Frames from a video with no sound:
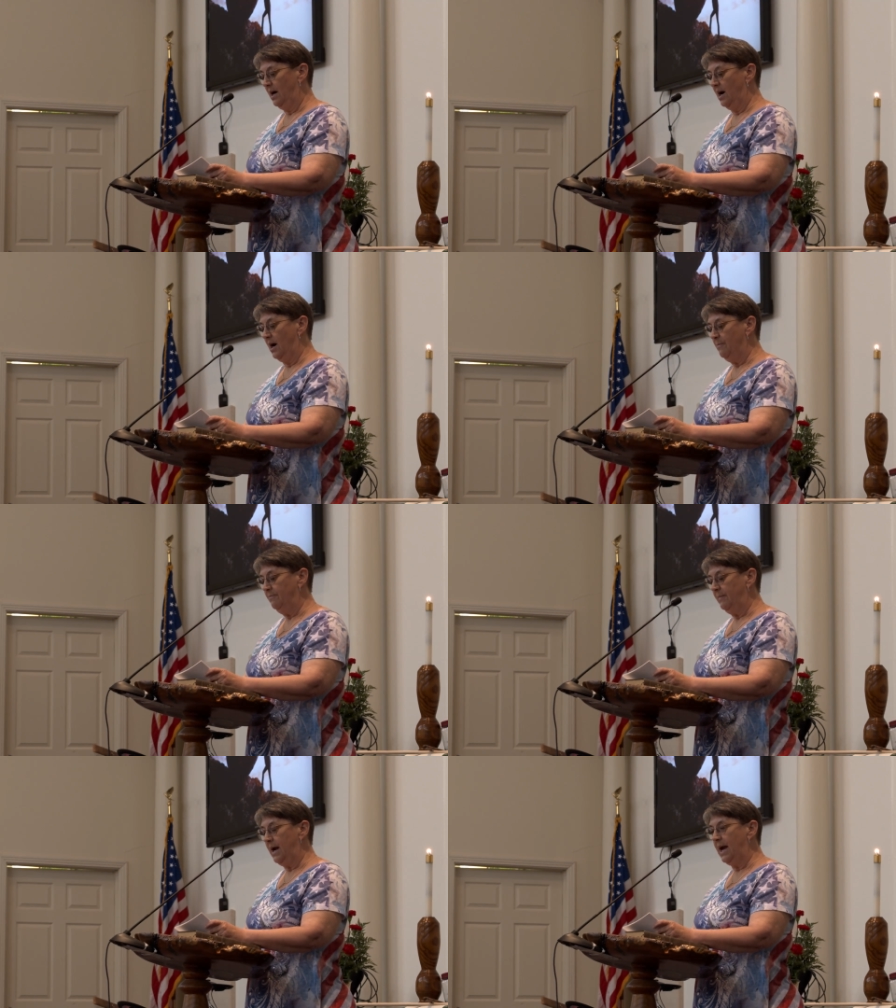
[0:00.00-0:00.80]

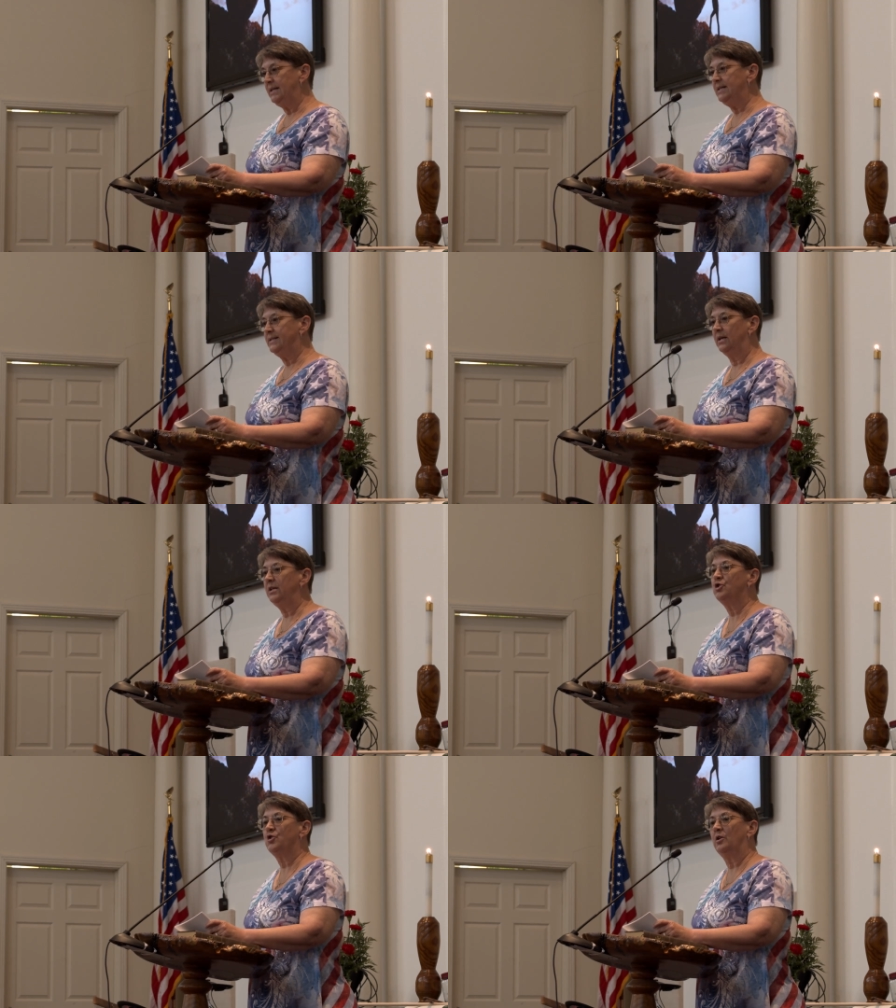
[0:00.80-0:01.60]
Um, and he said
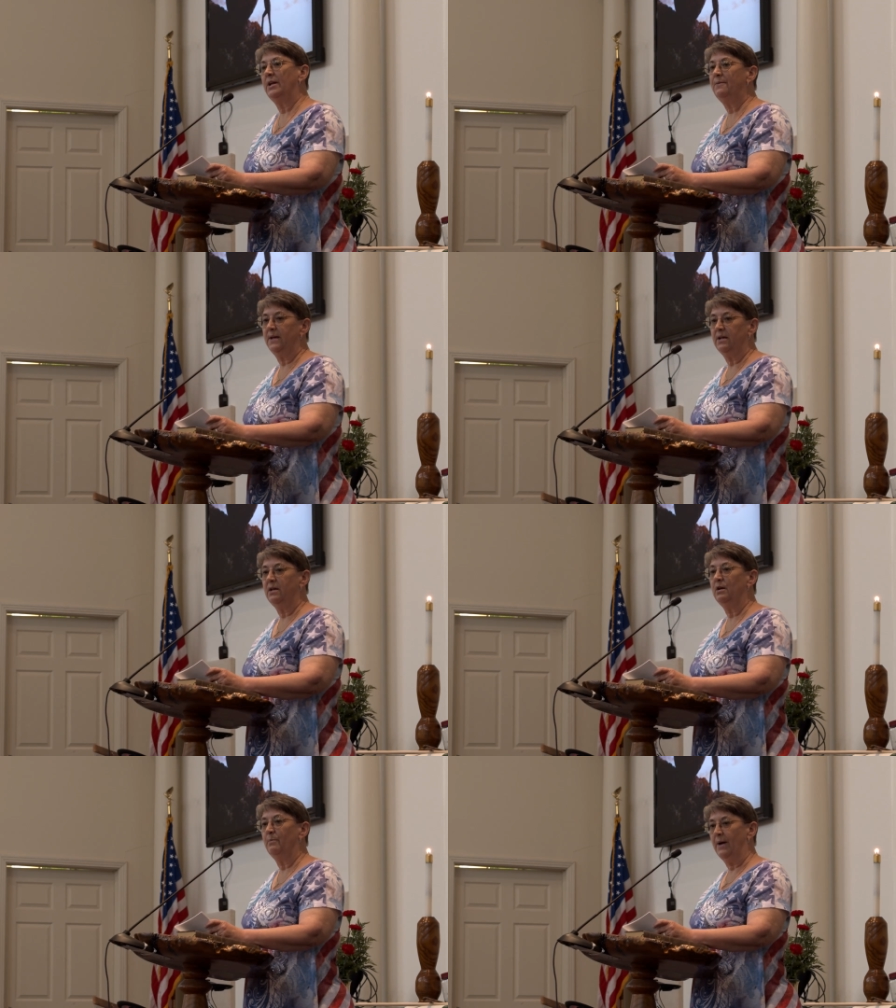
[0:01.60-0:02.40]
he started
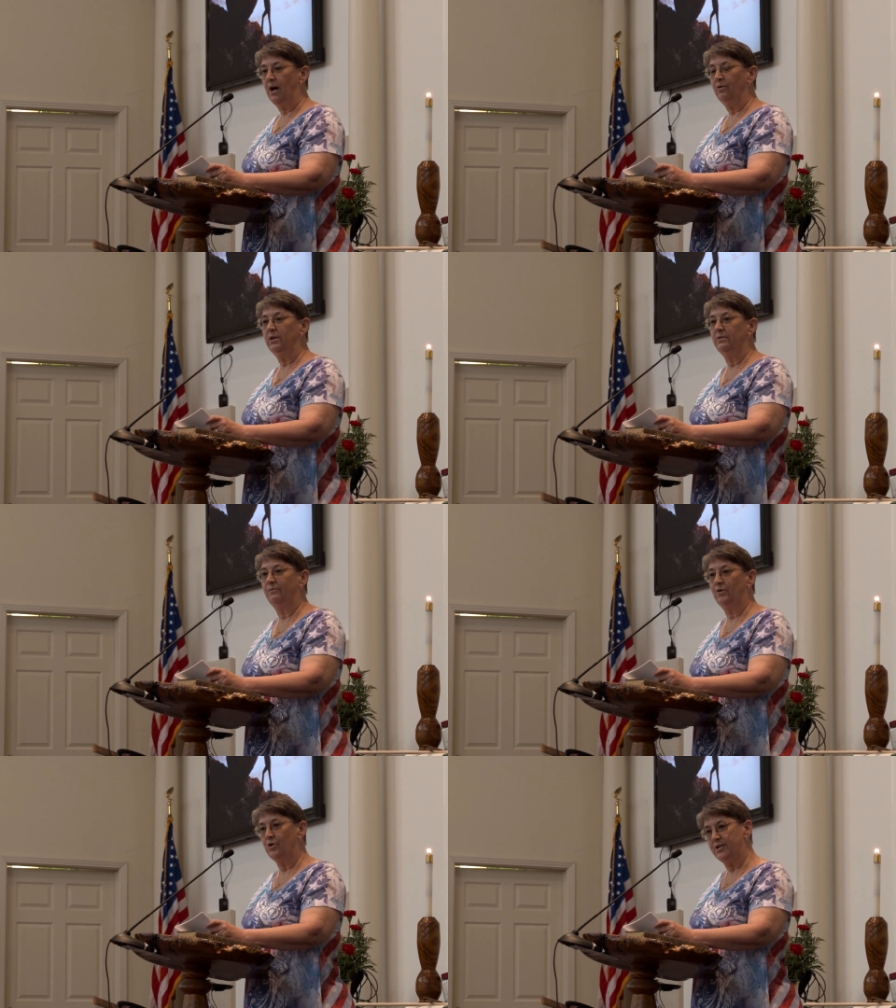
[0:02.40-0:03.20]
thinking about
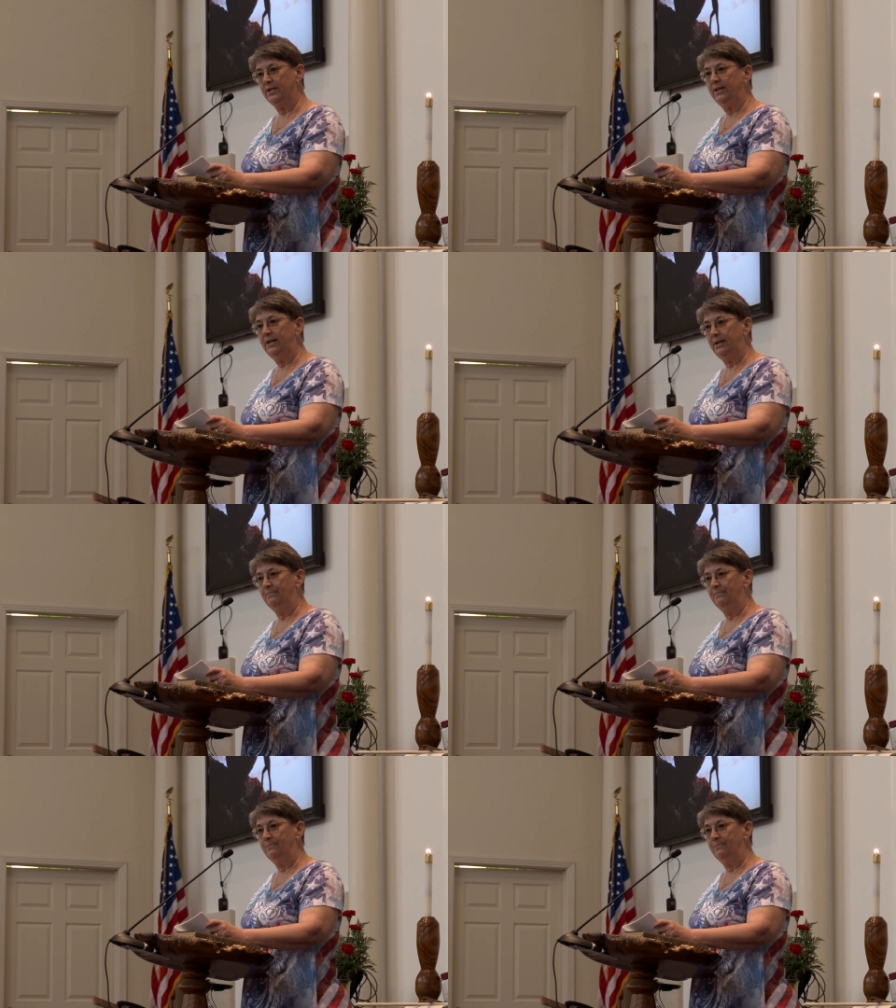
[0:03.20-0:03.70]
adversity